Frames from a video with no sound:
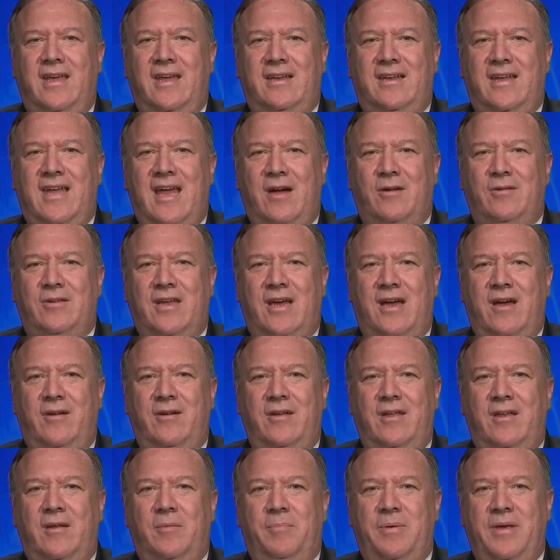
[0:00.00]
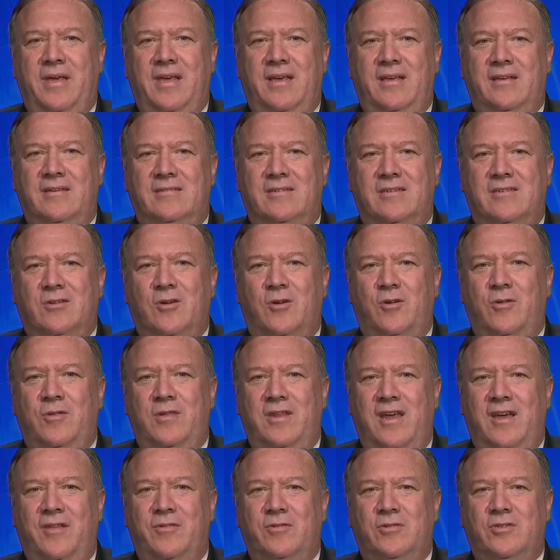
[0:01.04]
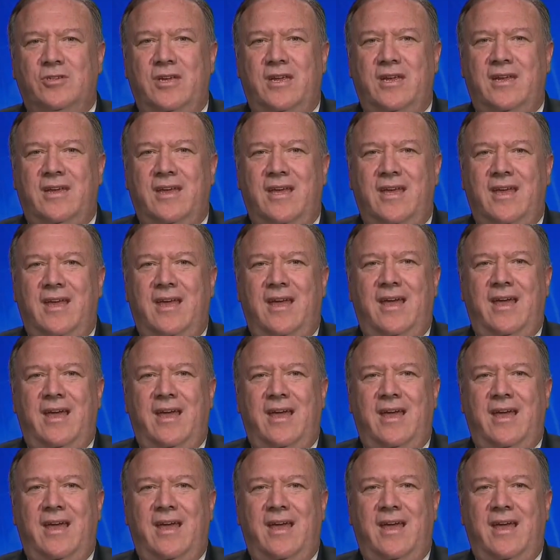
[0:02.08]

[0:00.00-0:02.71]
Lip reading: It kowtowed, it appeased, turned the other cheek,